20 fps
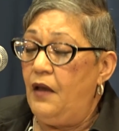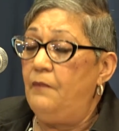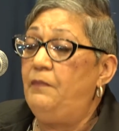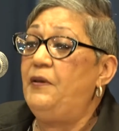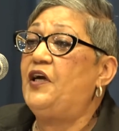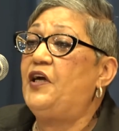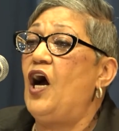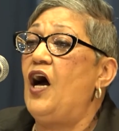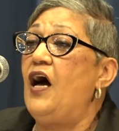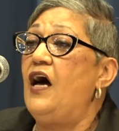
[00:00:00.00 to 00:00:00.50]

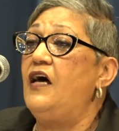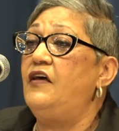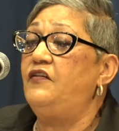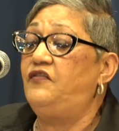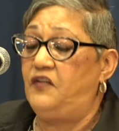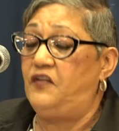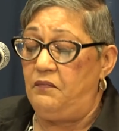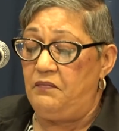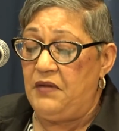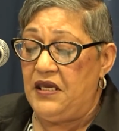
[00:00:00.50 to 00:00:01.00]

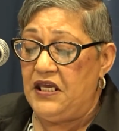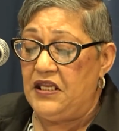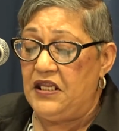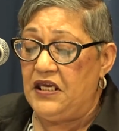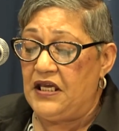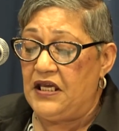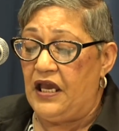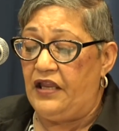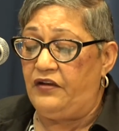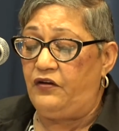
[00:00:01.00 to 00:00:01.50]
Because the
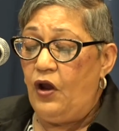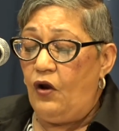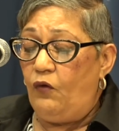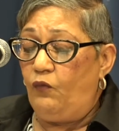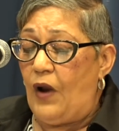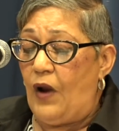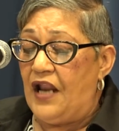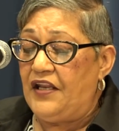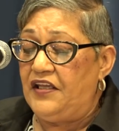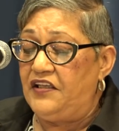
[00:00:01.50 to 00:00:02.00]
meeting had
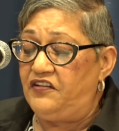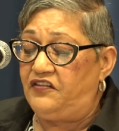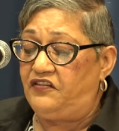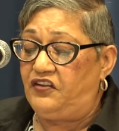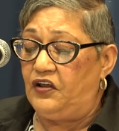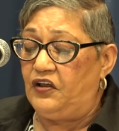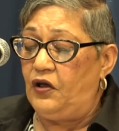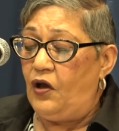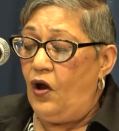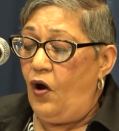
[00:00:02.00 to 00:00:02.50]
run
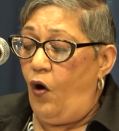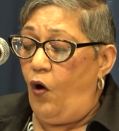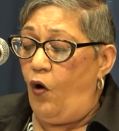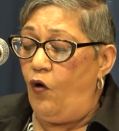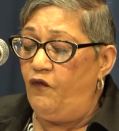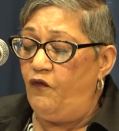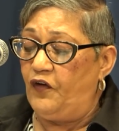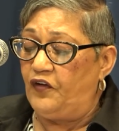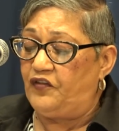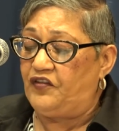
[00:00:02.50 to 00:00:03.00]
into
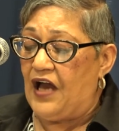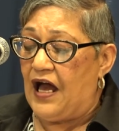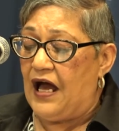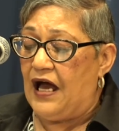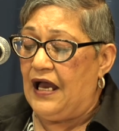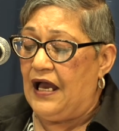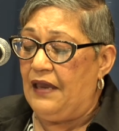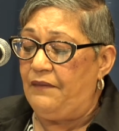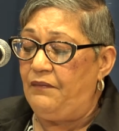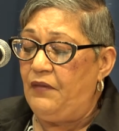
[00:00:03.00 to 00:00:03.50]

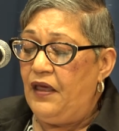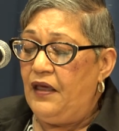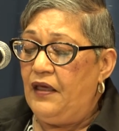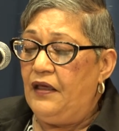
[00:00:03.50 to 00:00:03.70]
overtime,